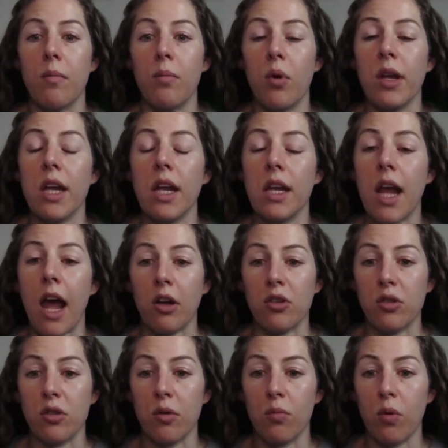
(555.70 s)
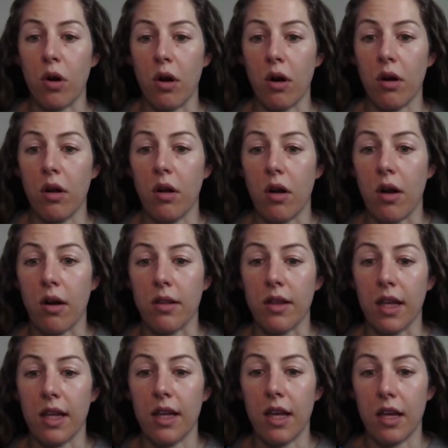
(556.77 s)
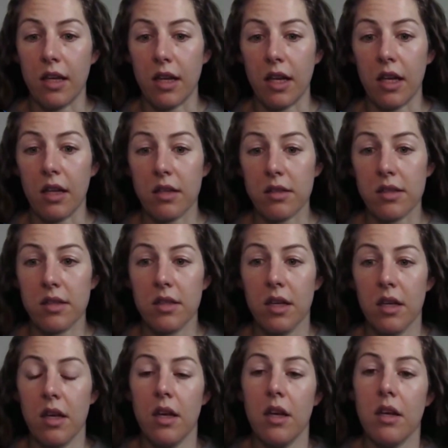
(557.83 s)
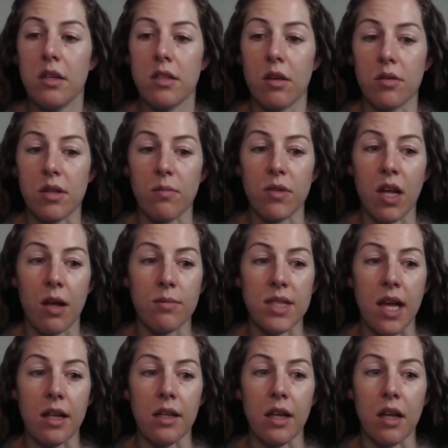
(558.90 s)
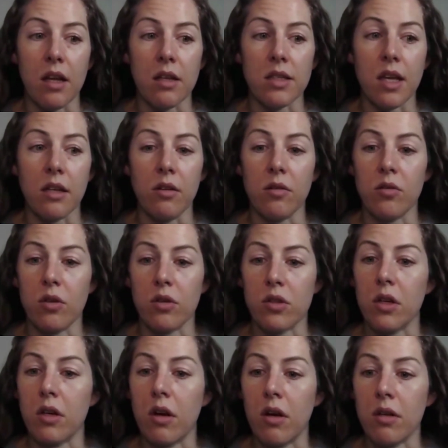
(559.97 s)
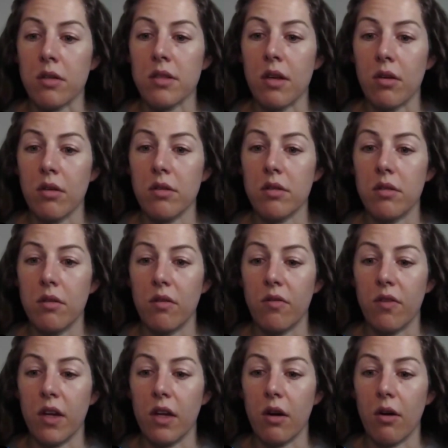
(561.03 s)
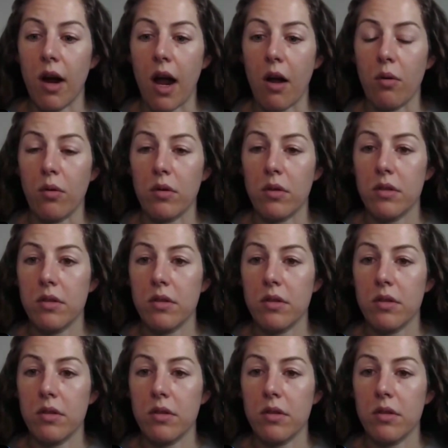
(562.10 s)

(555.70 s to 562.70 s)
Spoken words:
putting extra work on the kidneys. So sometimes that needs a nutrition consult to figure out.